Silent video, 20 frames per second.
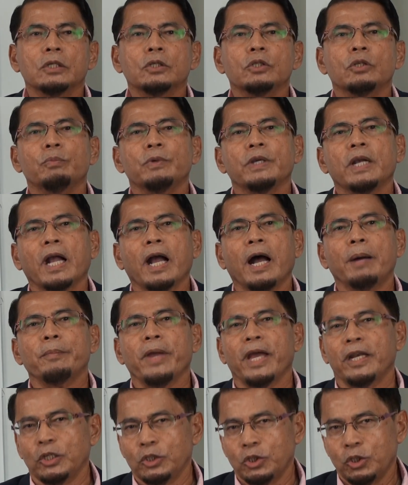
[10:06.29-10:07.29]
you become
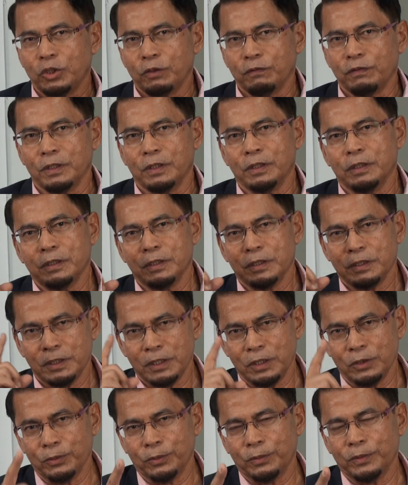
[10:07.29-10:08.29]
an achiever.
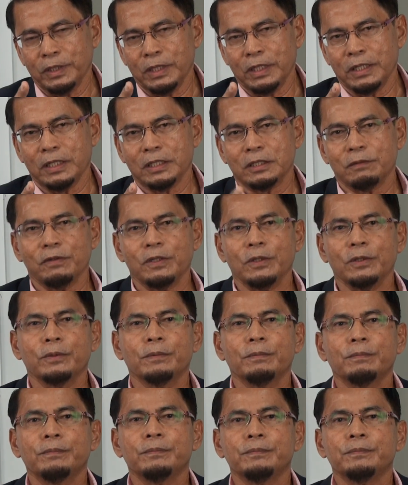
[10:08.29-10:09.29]
See you in the next
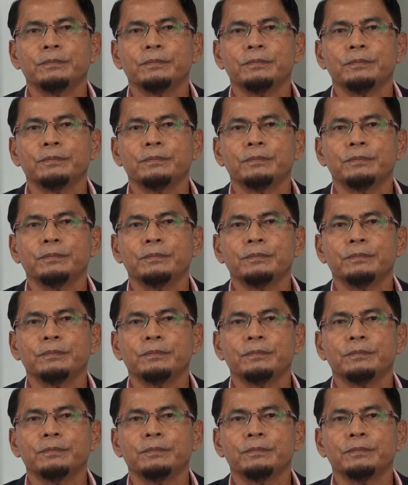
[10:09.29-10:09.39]
video.